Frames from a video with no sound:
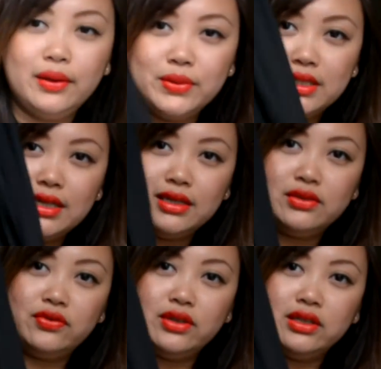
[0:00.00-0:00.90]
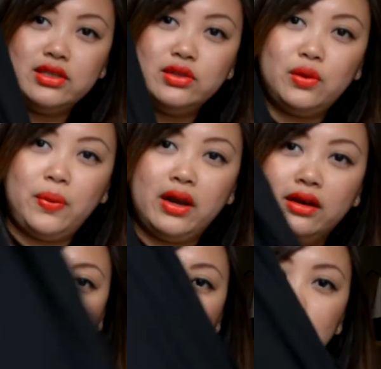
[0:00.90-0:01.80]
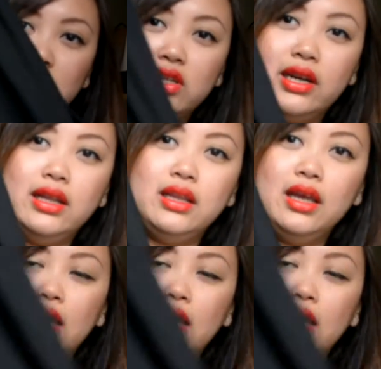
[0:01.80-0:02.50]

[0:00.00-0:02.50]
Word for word: I'm in size forty-two apparently in Chanel.